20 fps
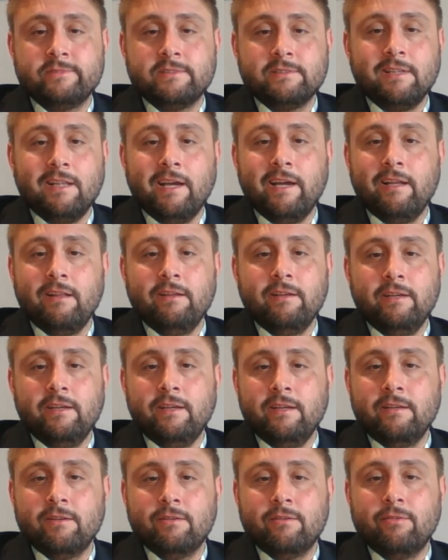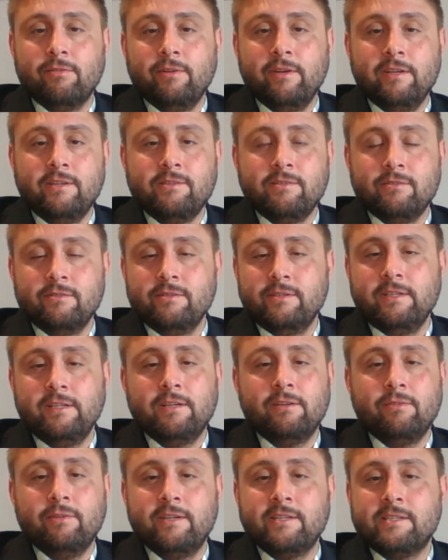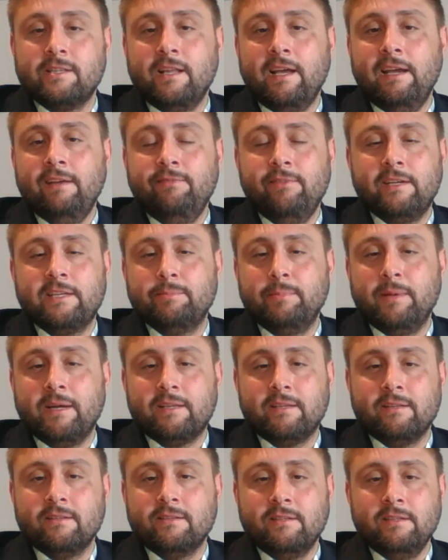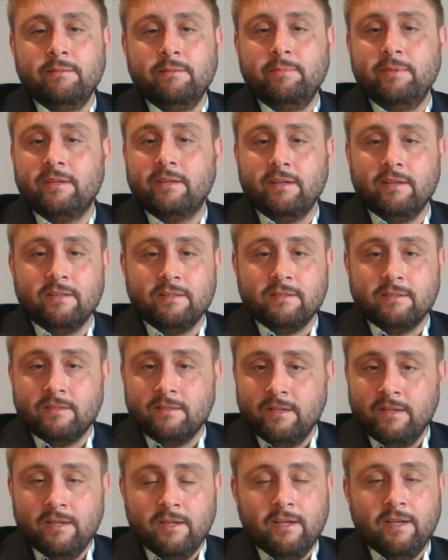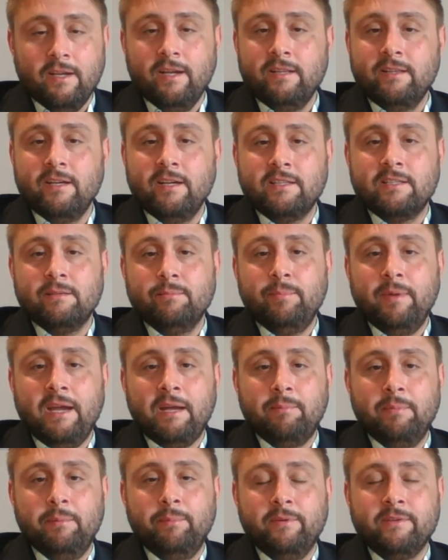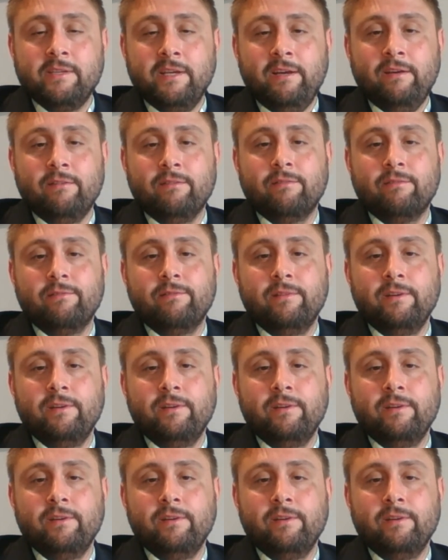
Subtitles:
slightly increased or decreased life expectancy because it does impact people's health.